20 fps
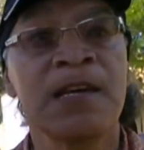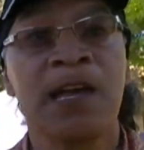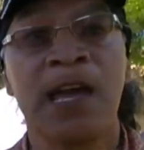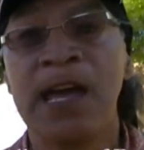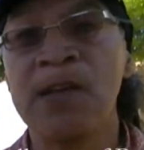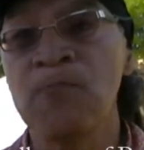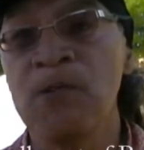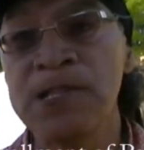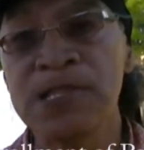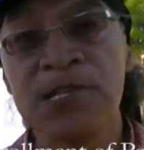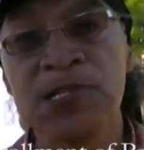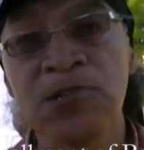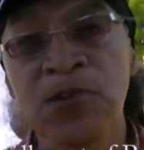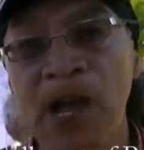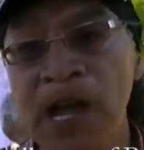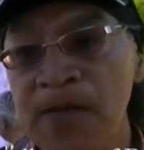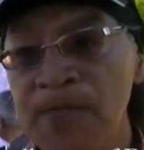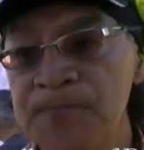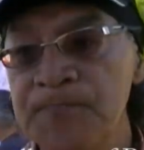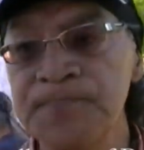And what the
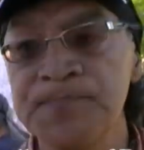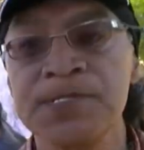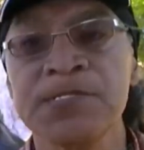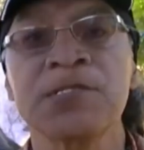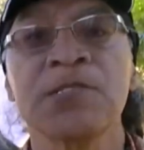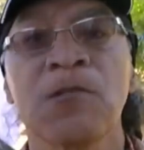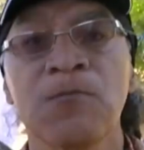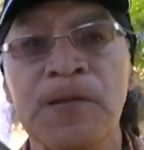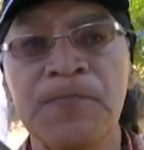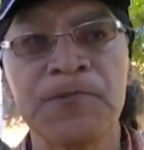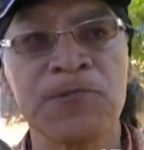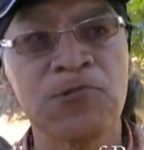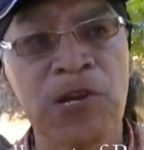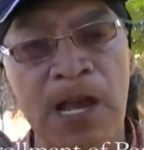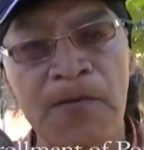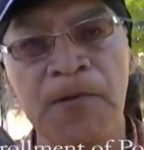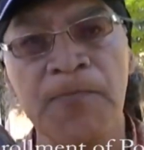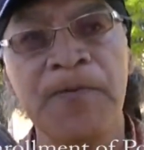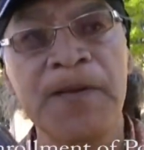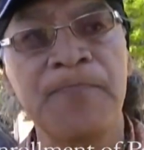corrupt
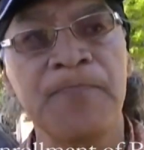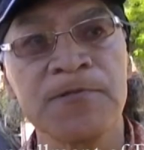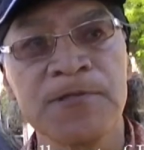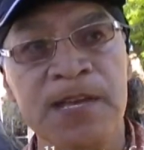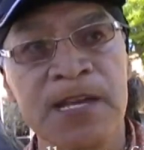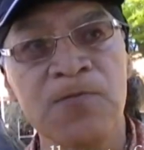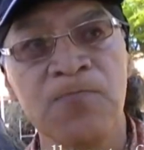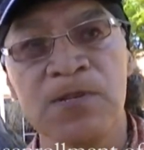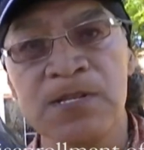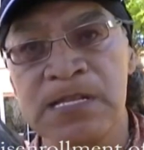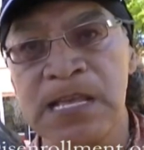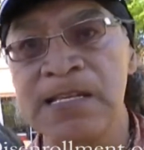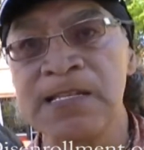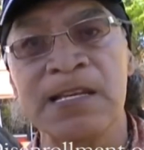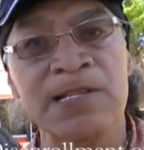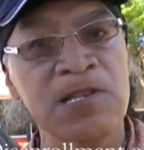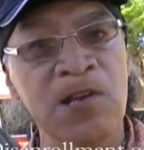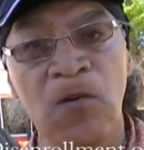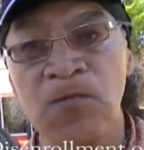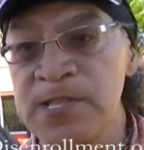tribal people did was they
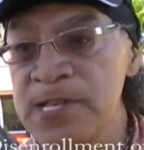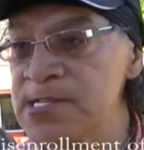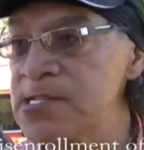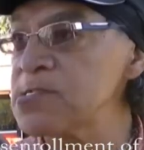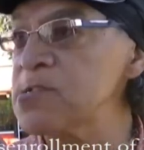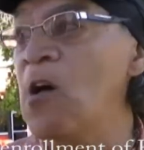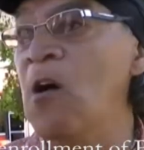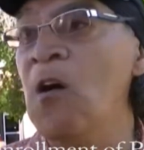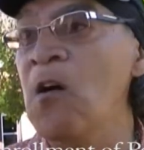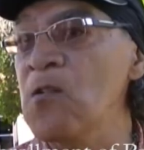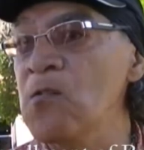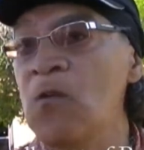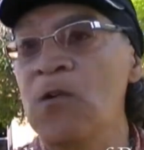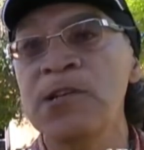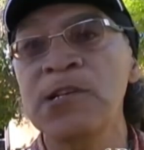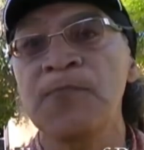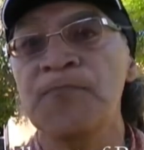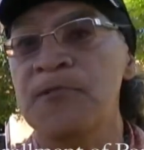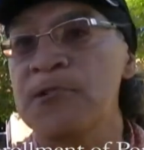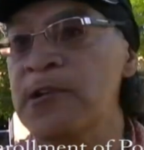said, no, this is all
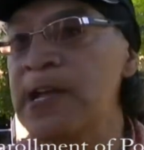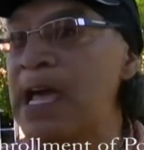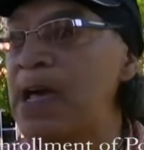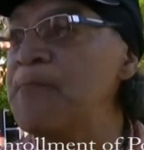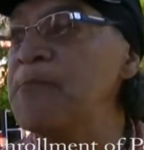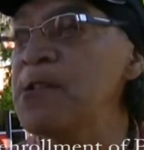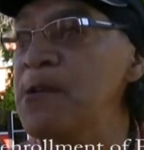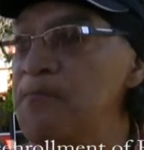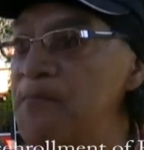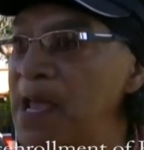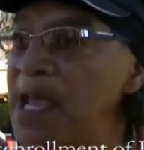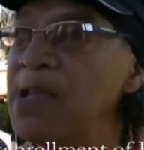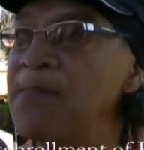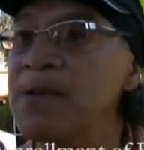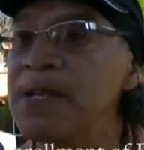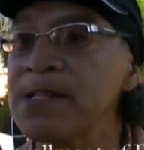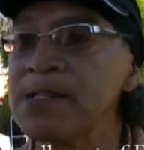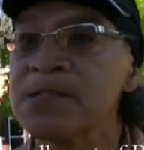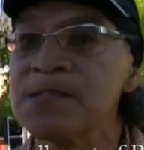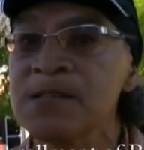going to per capita
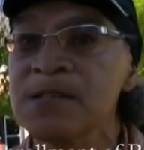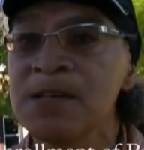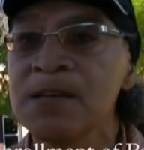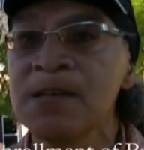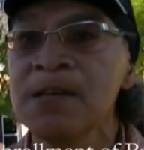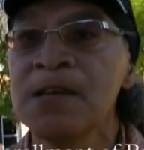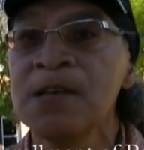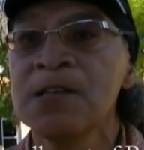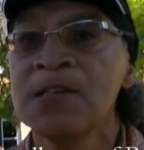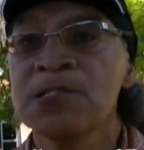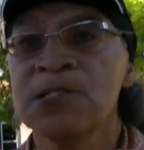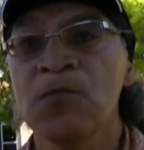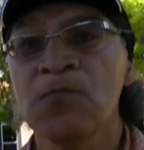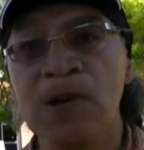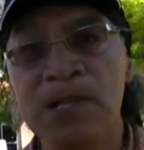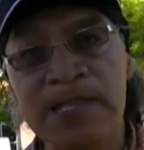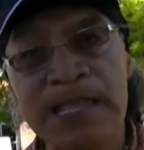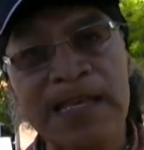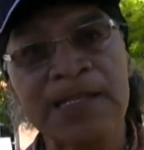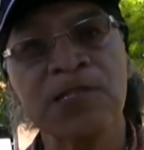payments. So
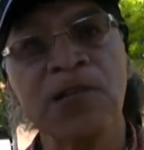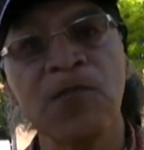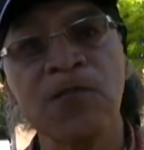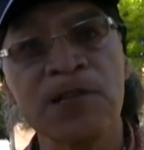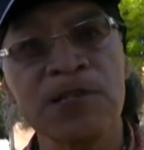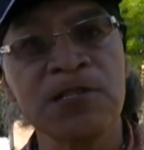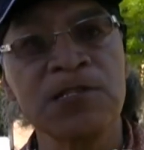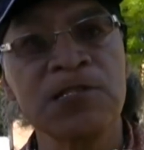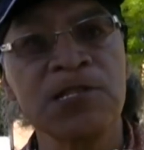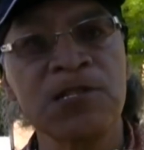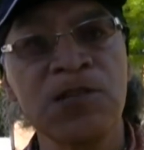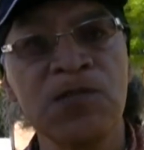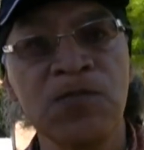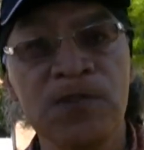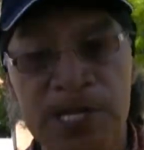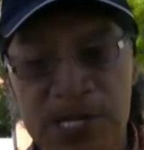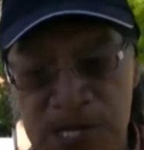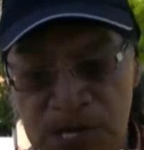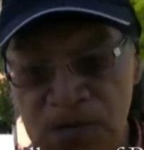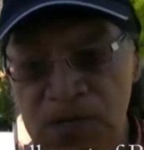what they started to do
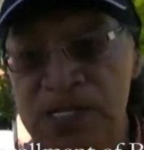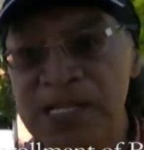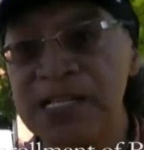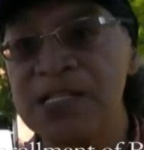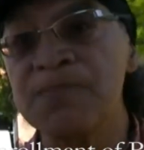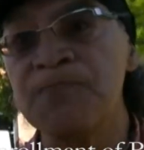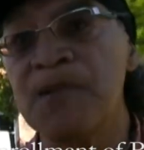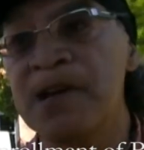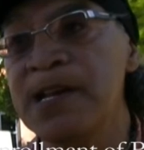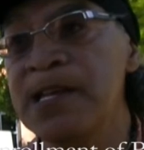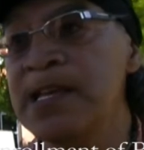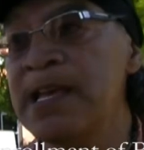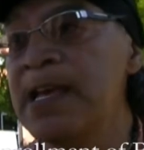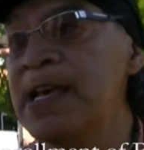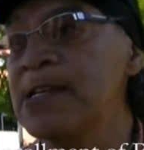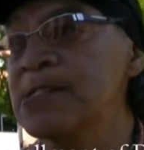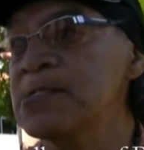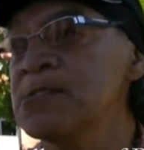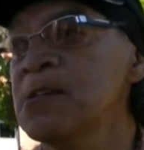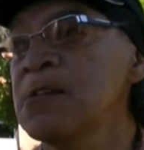is use this money
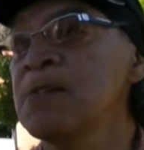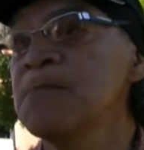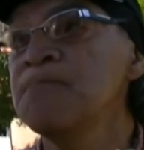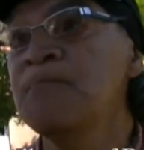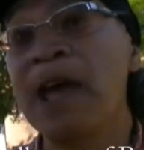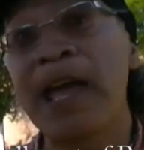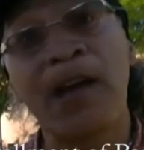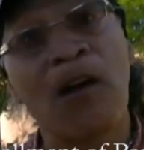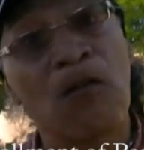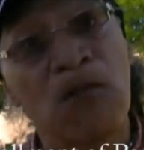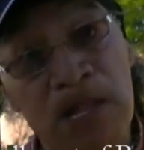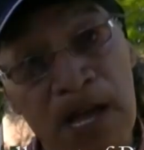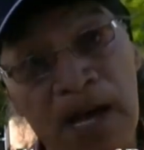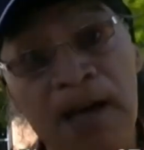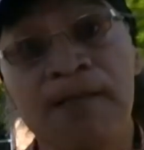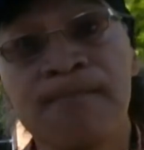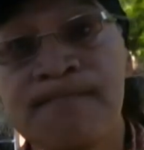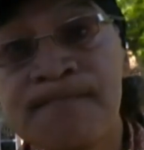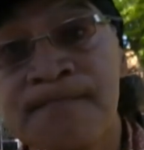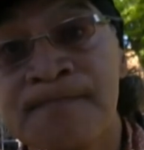as payola.
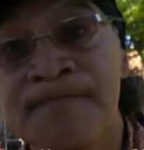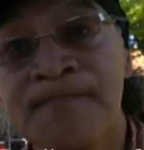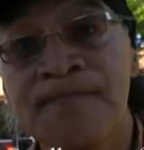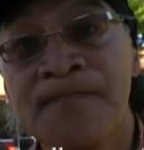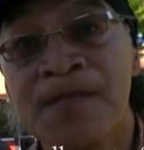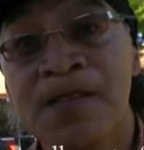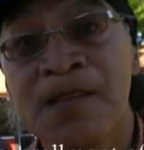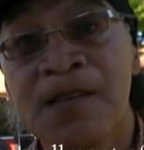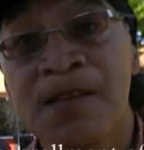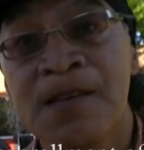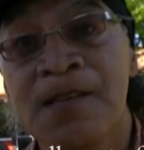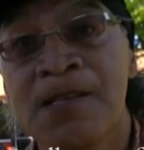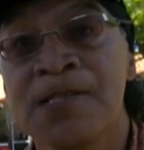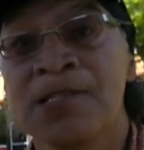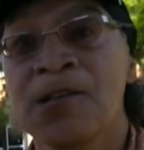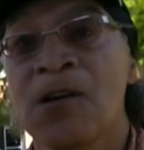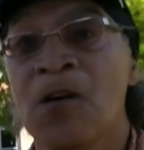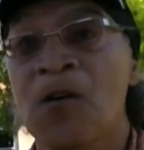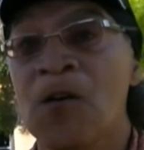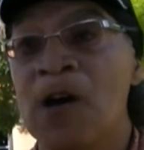
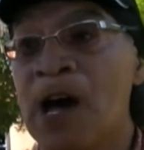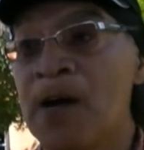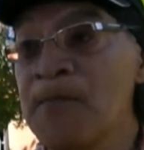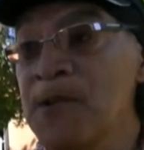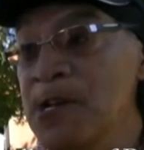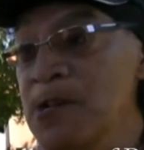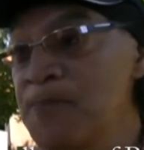So I'm going